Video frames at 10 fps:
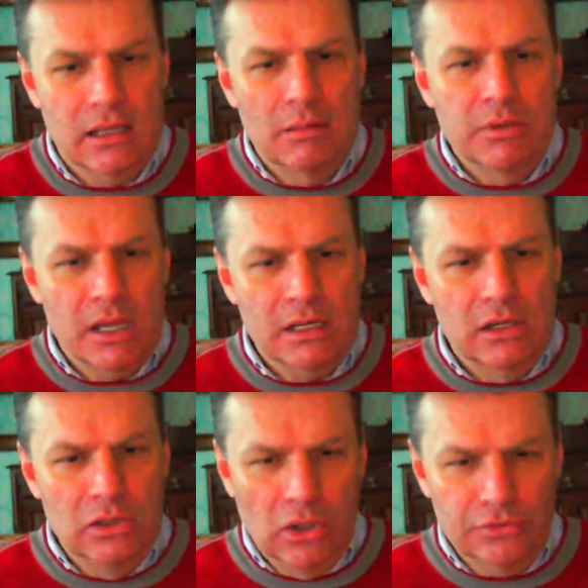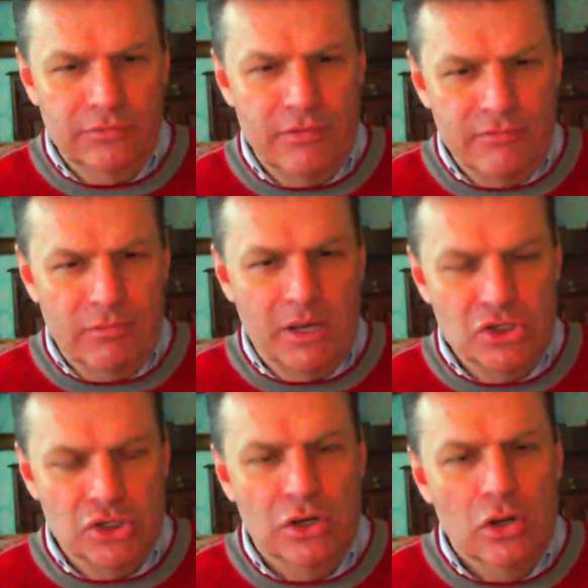am getting a lot of
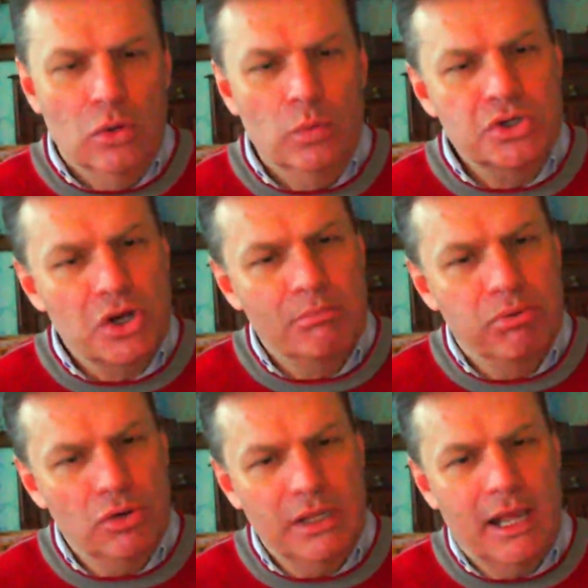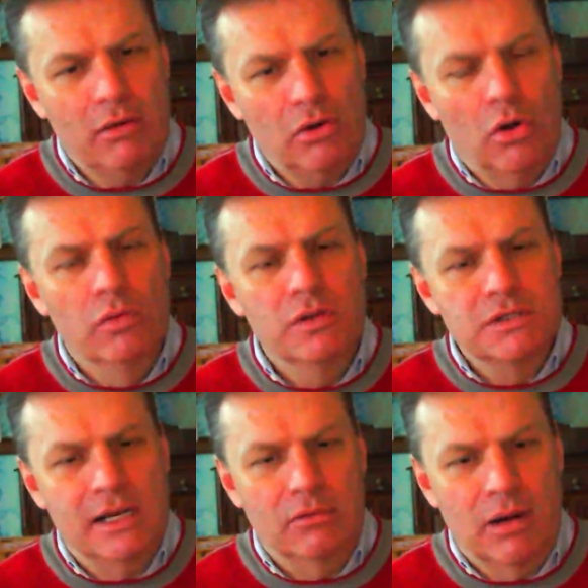information which I'm putting out on the
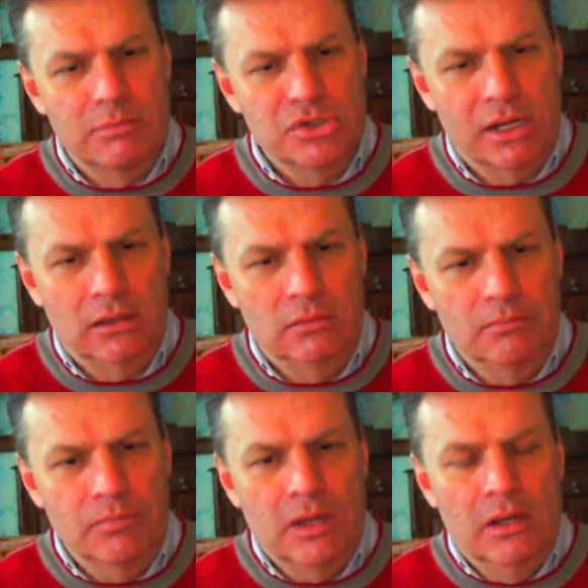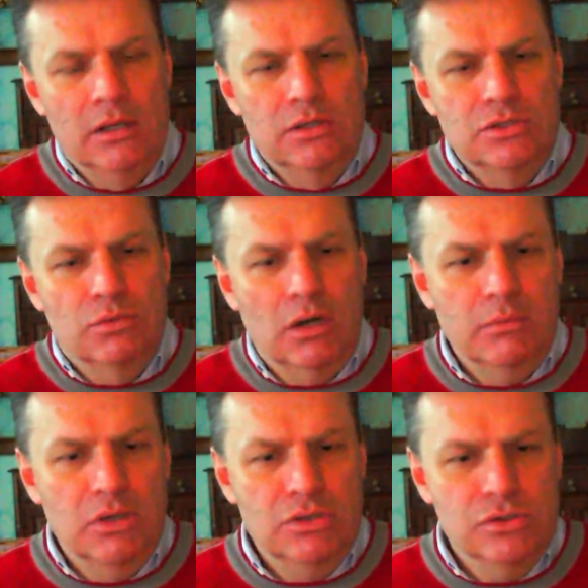Telegram channel. So what
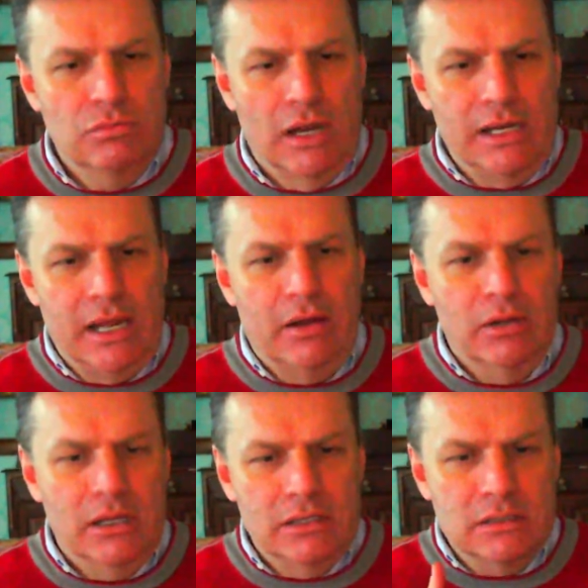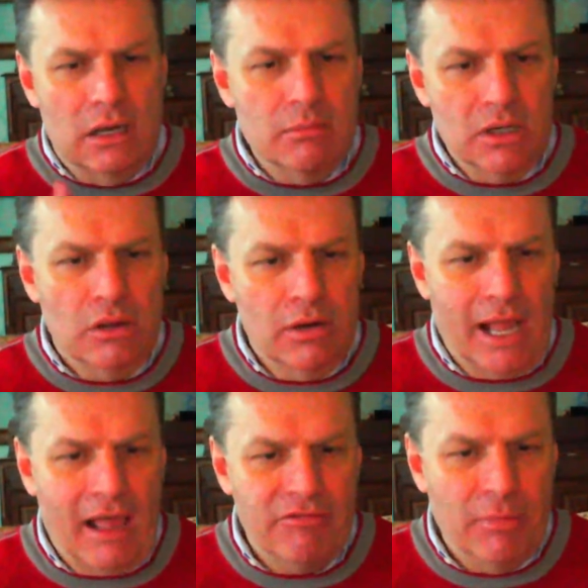I'm going to do right now is I'm going to go and
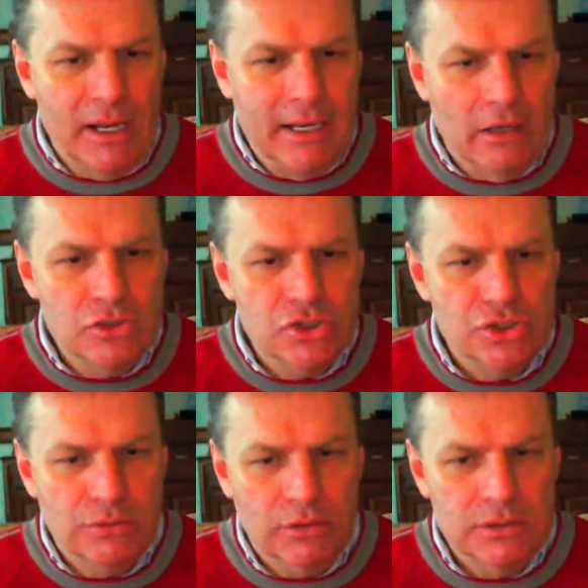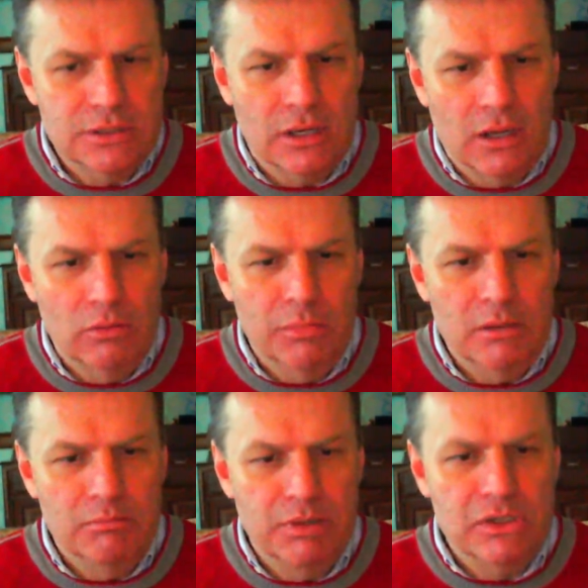have my lunch, because I'll be
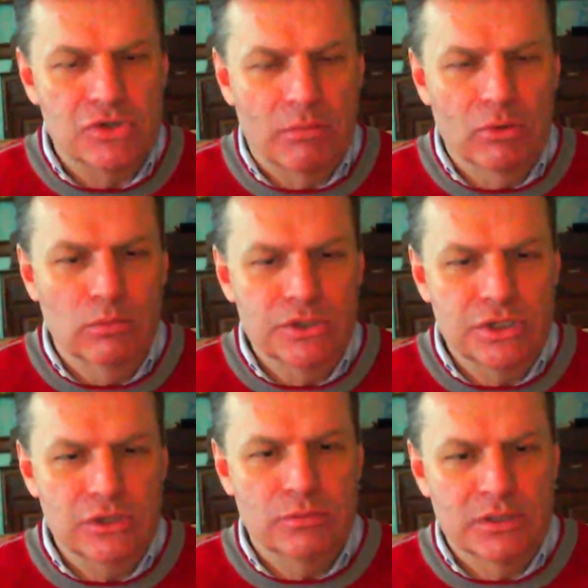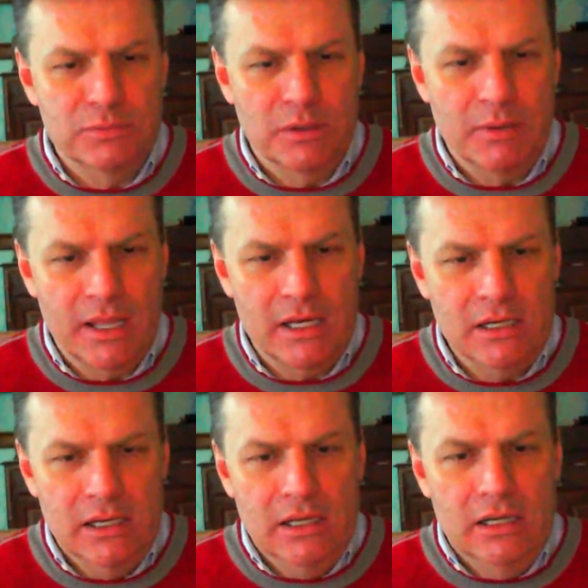in big trouble with She Who Must Be
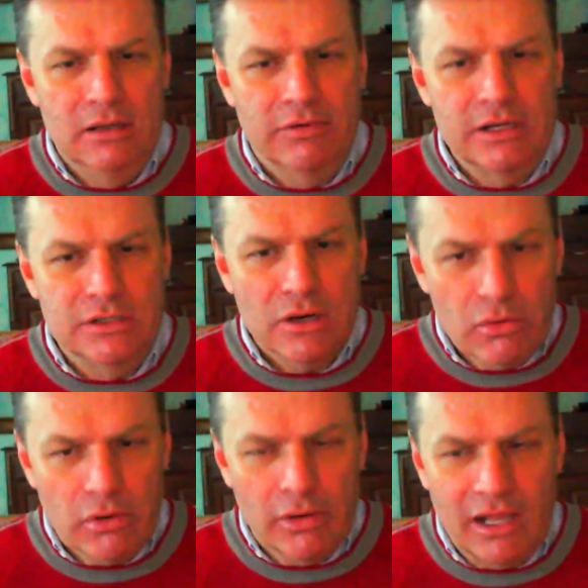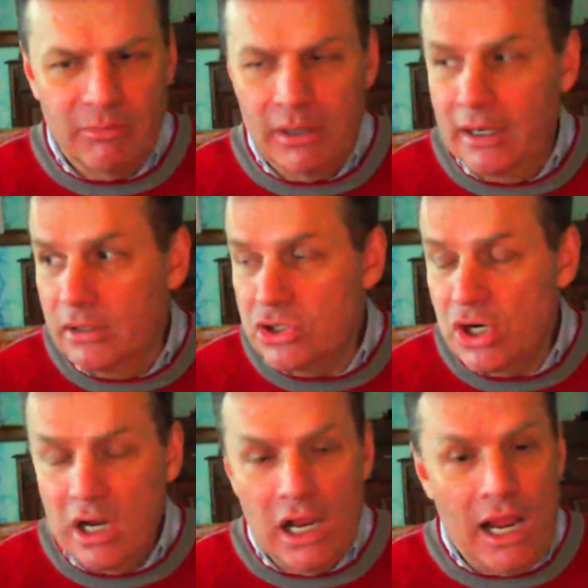Obeyed if I don't go and have my
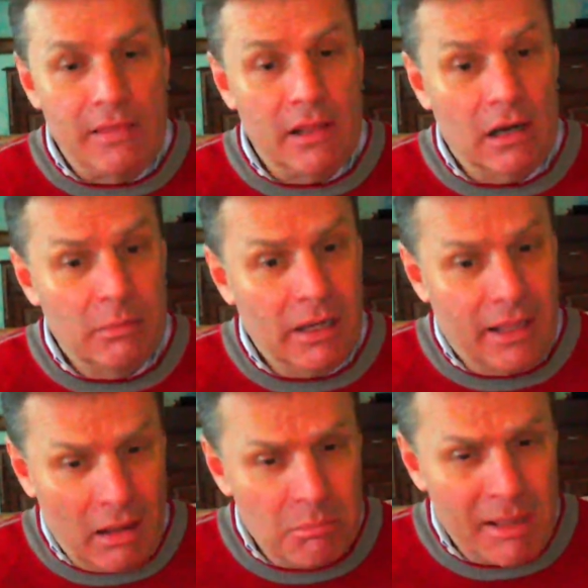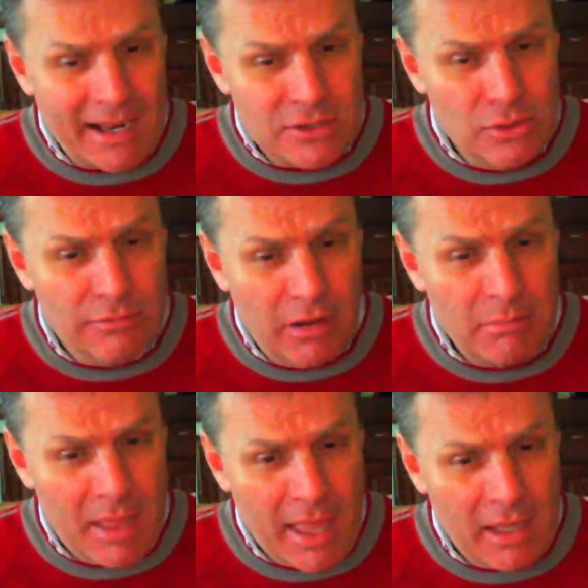lunch, and then I'm going to come back to you, if I
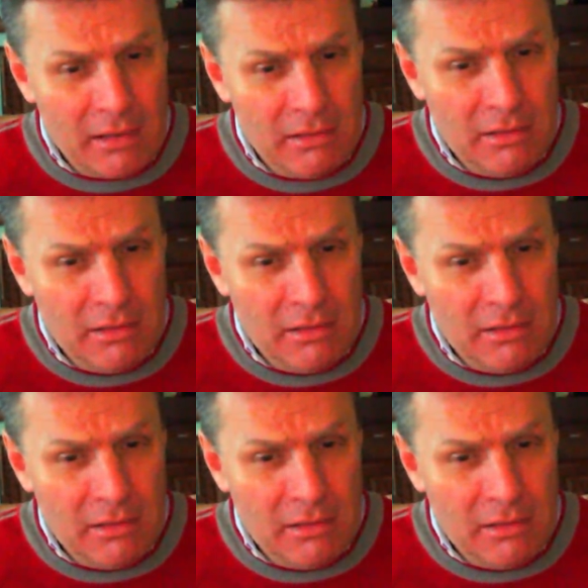may,